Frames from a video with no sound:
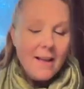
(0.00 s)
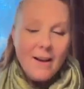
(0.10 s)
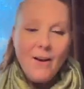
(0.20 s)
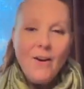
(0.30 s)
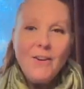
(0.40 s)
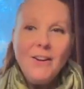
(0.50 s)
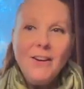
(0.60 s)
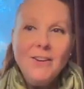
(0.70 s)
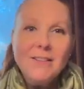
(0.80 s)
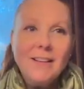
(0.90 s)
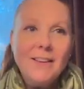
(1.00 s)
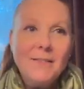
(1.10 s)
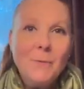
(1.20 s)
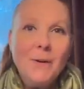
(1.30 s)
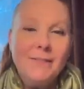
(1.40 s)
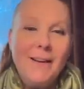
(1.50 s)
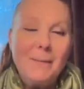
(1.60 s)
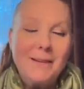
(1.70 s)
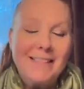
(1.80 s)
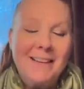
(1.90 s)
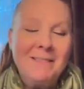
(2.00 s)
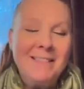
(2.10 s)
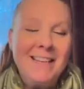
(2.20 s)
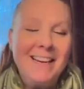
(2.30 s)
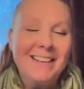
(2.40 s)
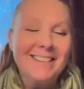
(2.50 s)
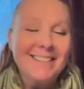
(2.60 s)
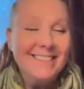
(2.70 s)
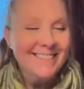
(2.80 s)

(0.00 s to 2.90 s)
Oh, nutters, I left more fabric downstairs.